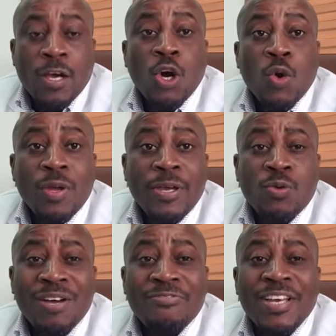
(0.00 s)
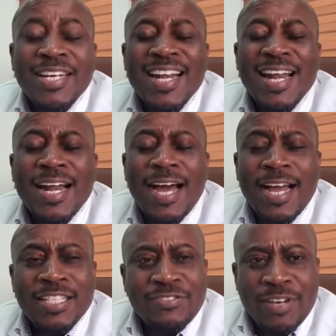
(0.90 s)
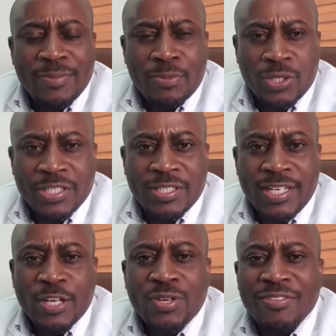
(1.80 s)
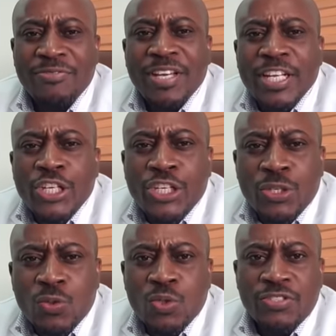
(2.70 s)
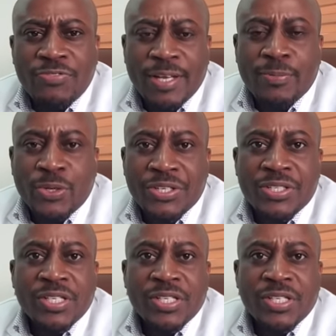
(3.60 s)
or women who have very large fibroids, like you have a very huge fibroid.